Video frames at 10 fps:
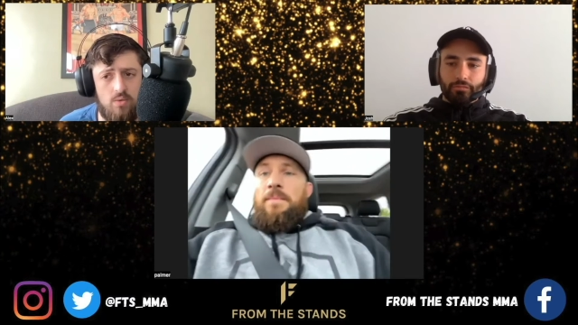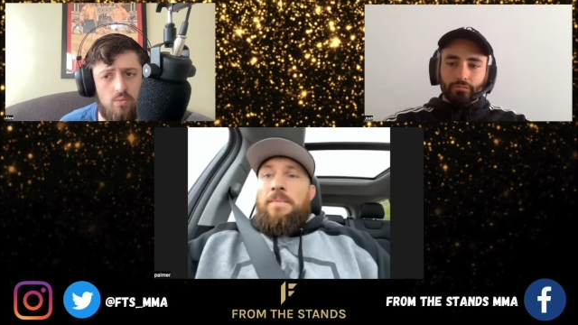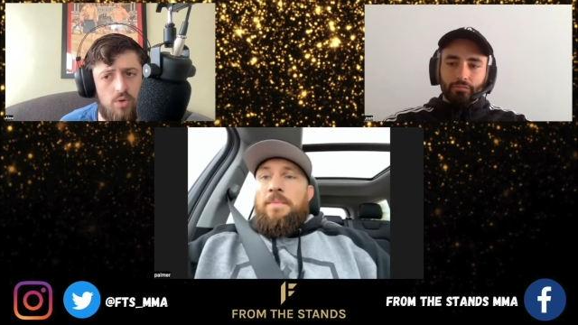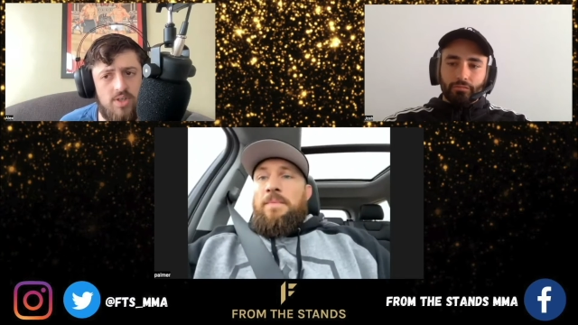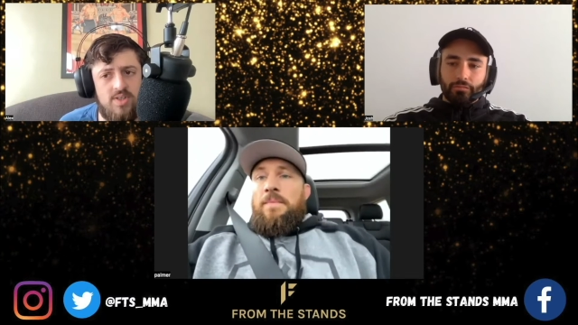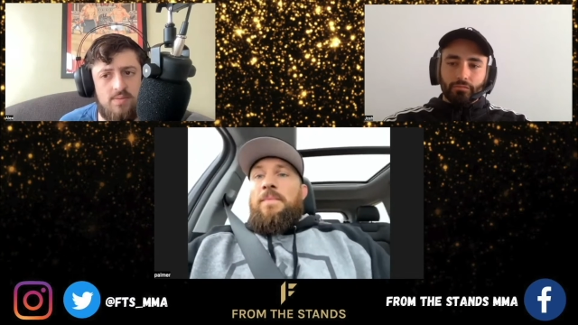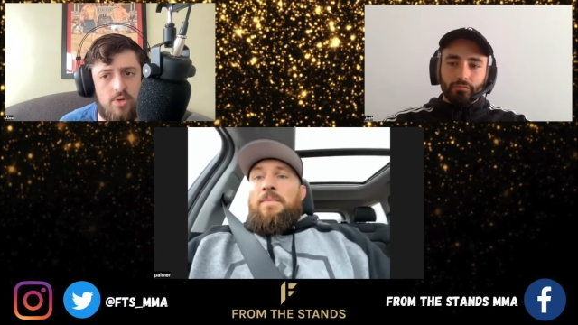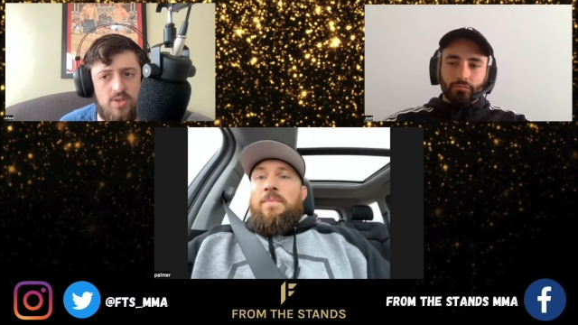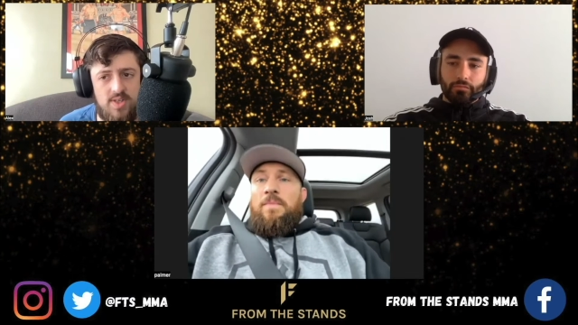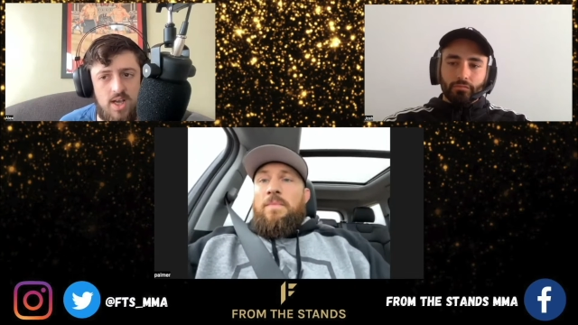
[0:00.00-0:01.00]
Speaker 1: what is the
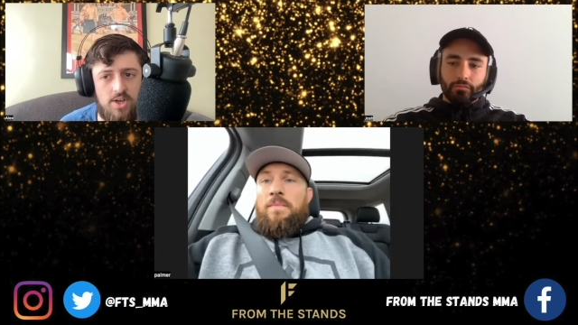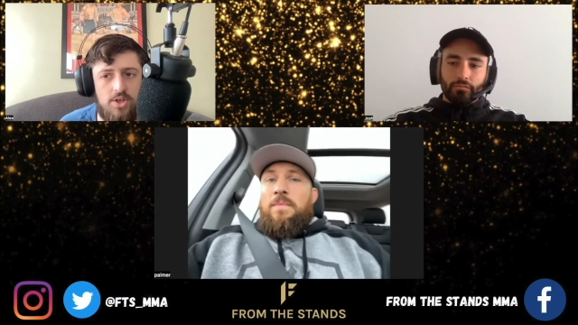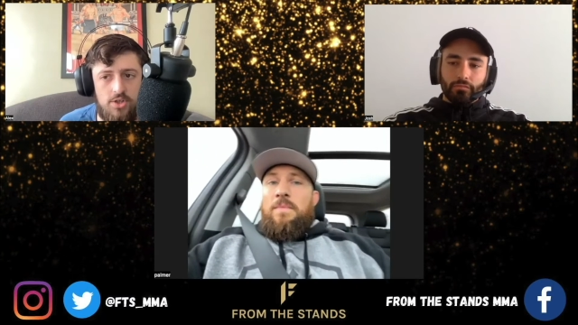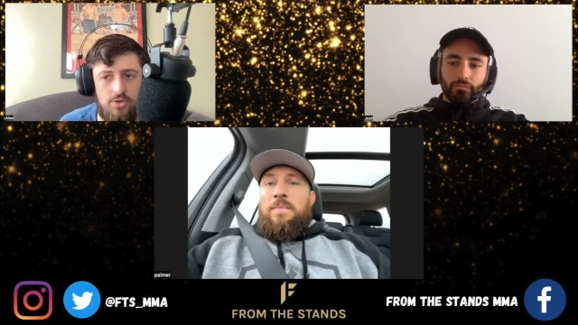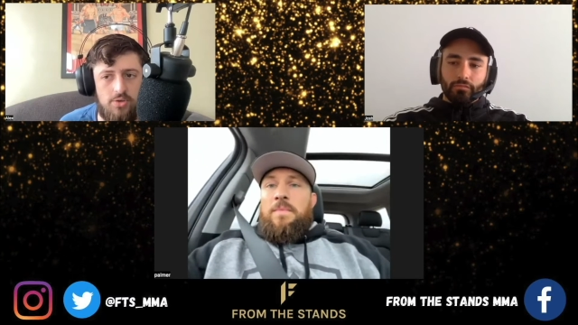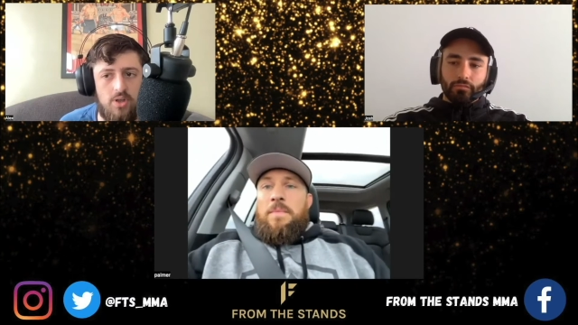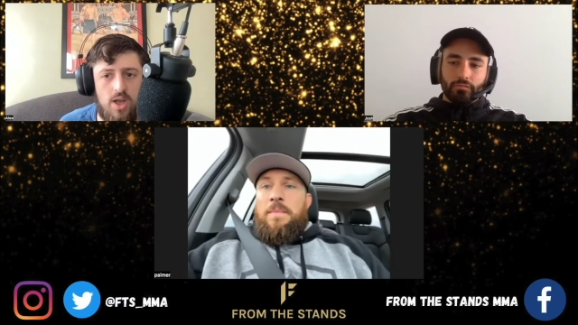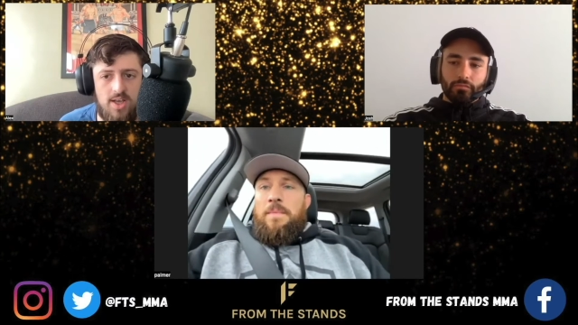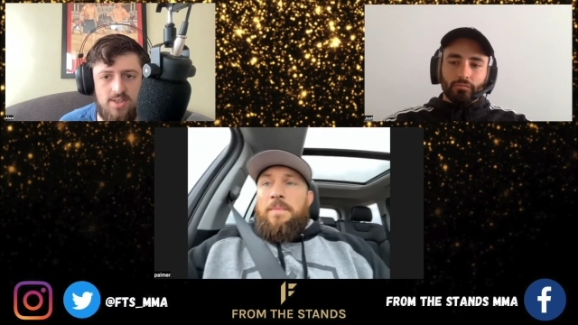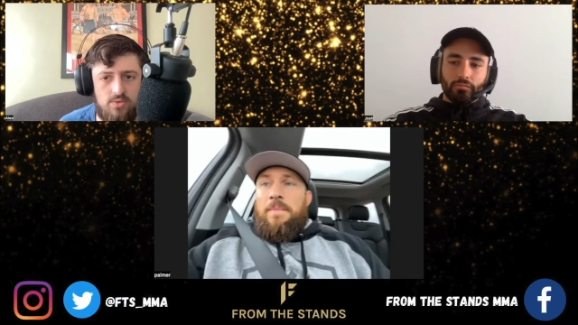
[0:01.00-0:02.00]
most
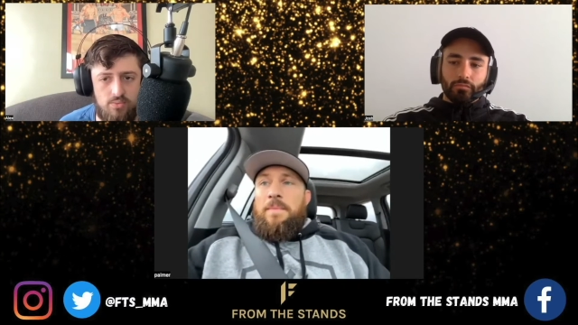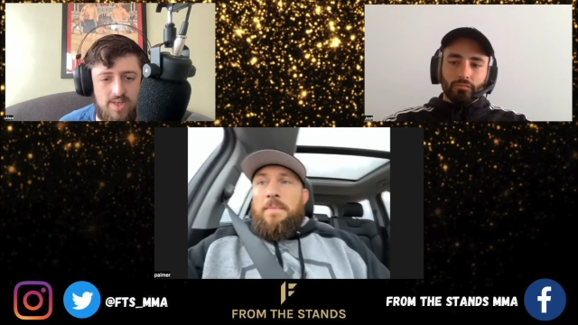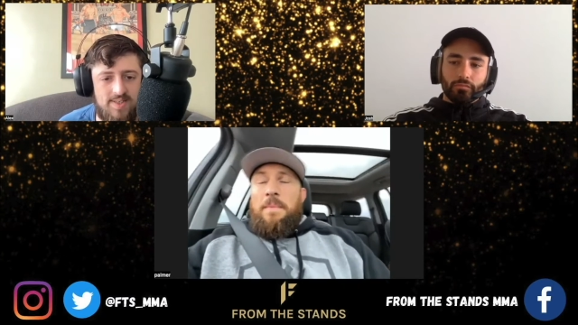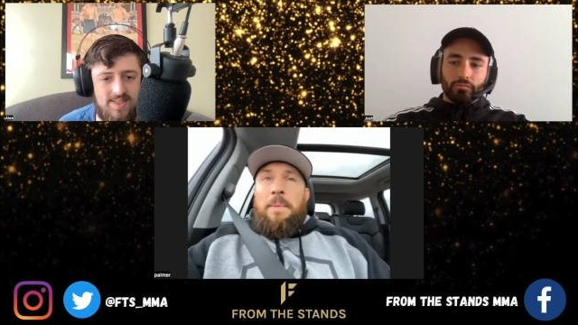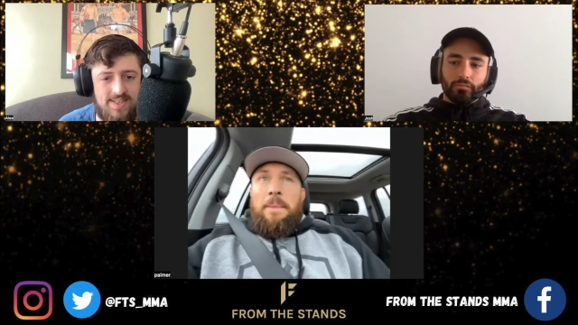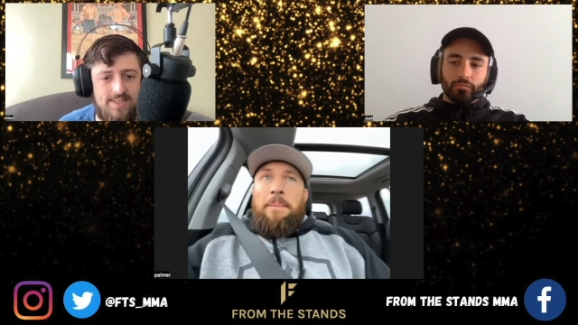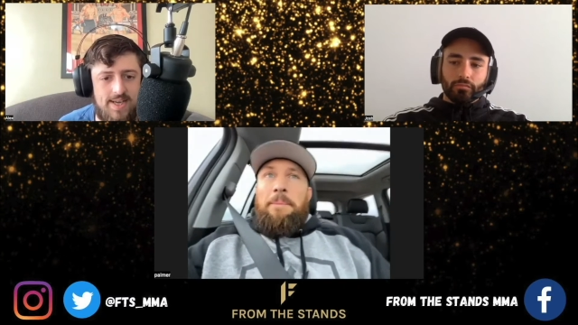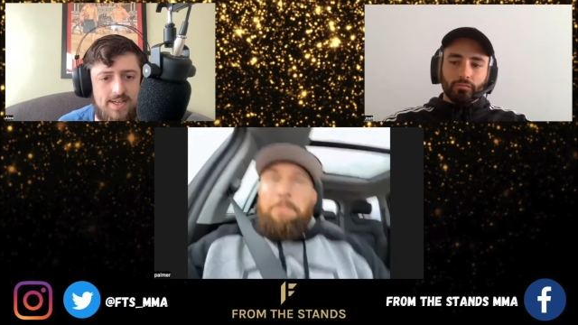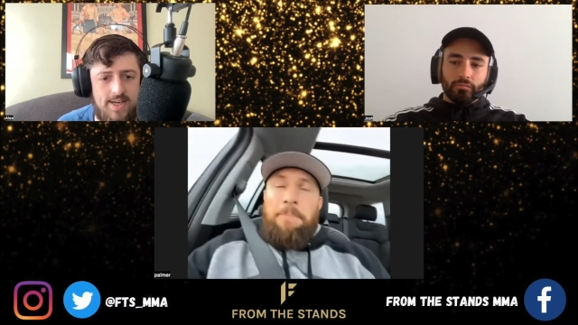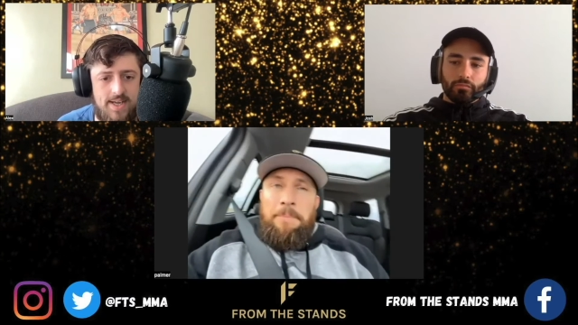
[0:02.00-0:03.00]
underutilized wrestling
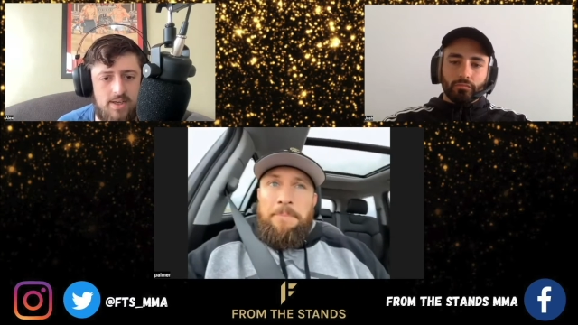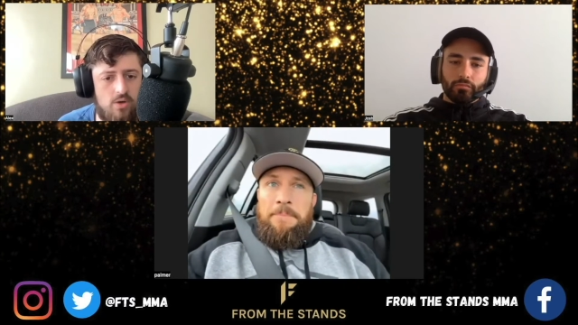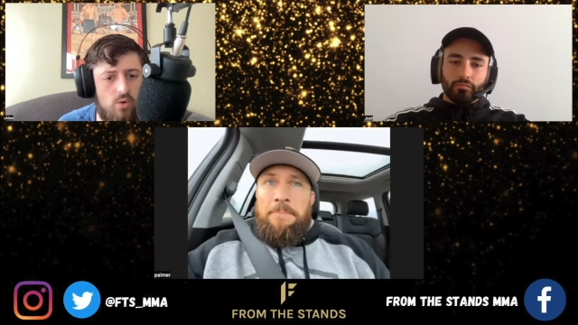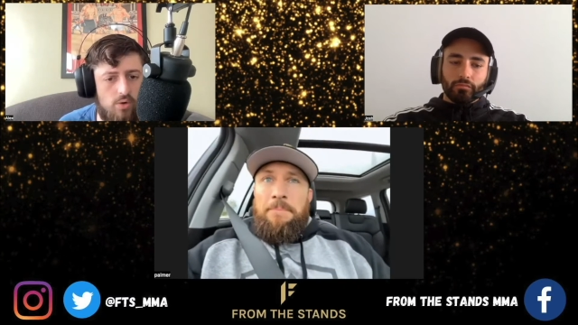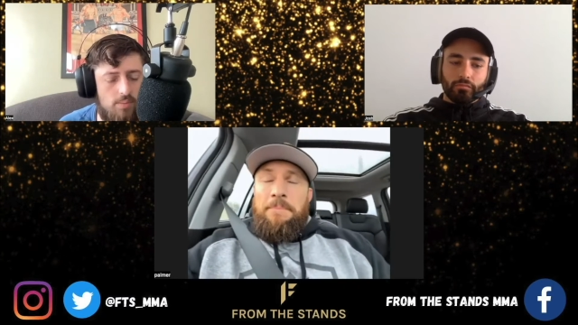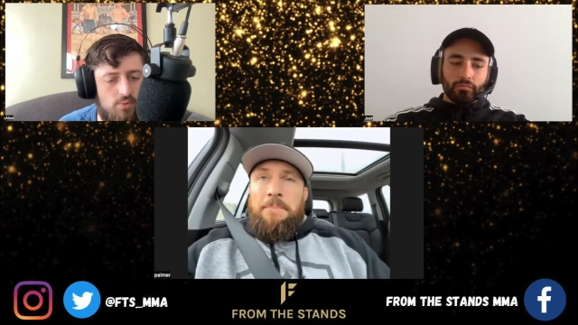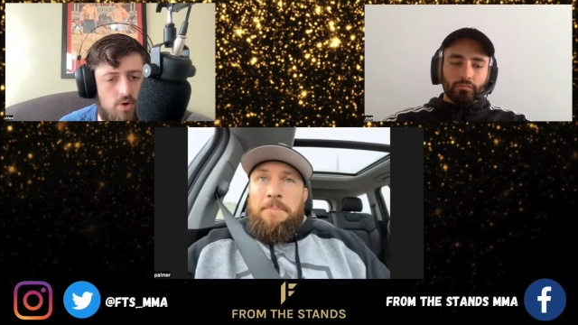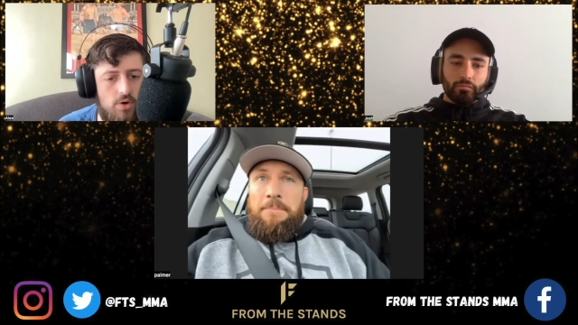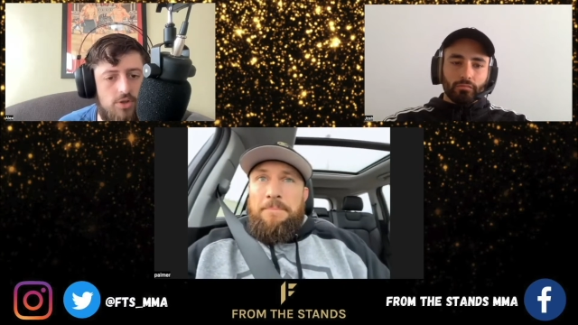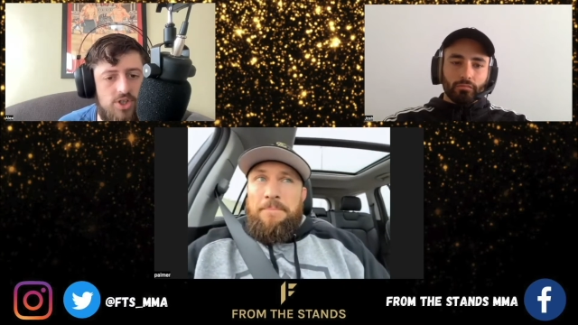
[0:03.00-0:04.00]
technique or
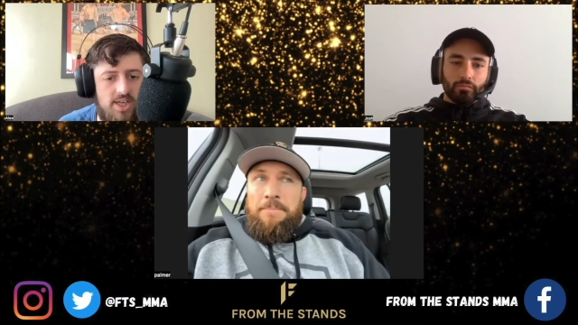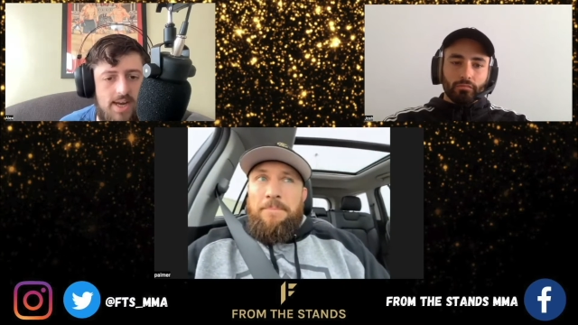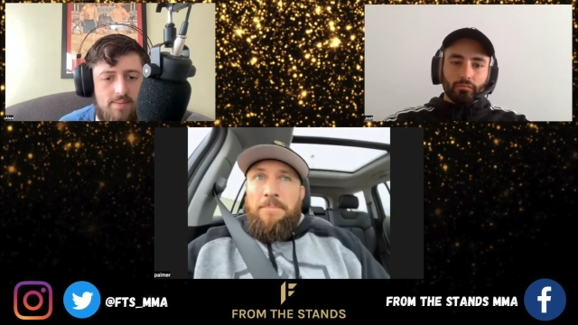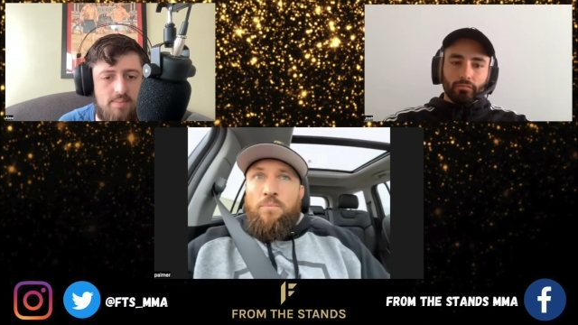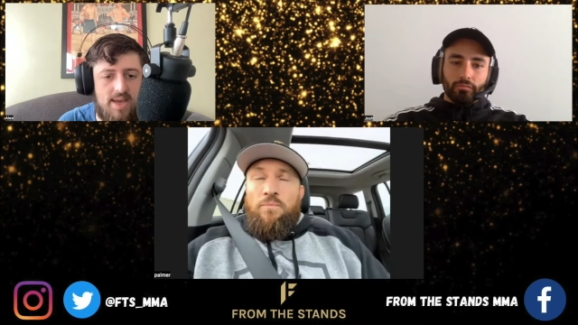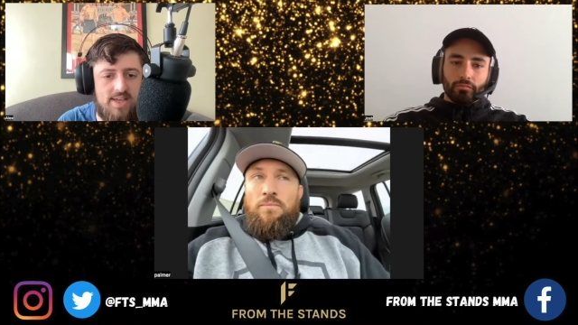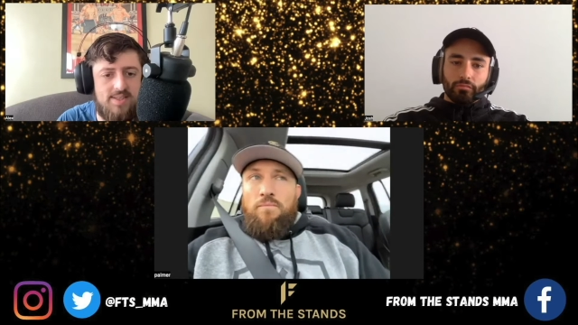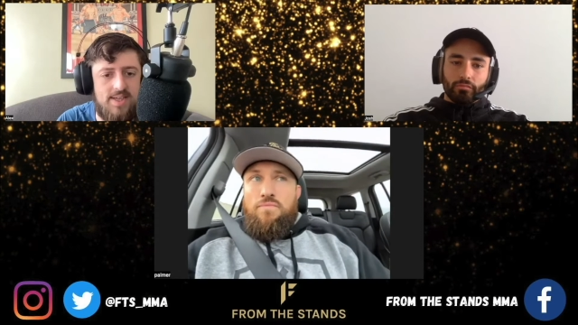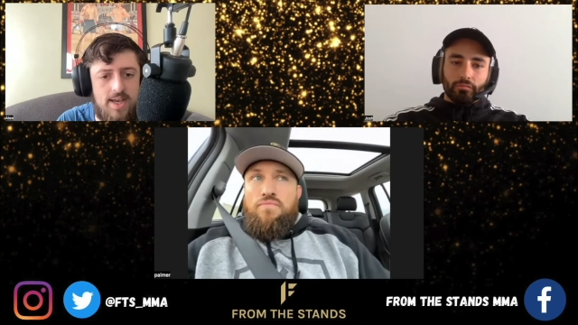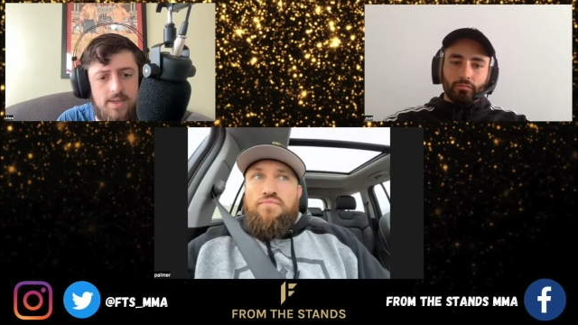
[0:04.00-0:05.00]
approach in MMA
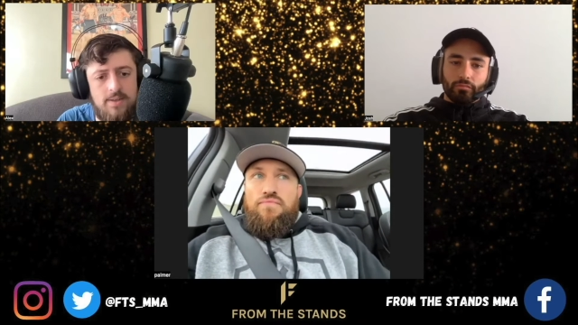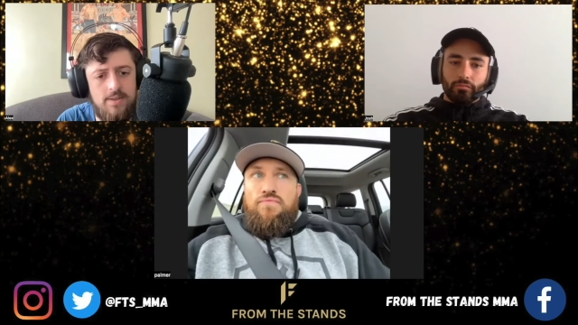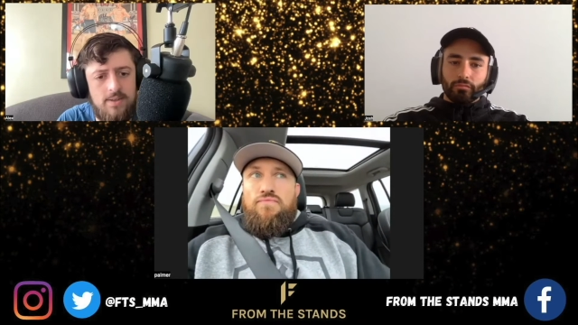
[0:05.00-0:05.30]
today?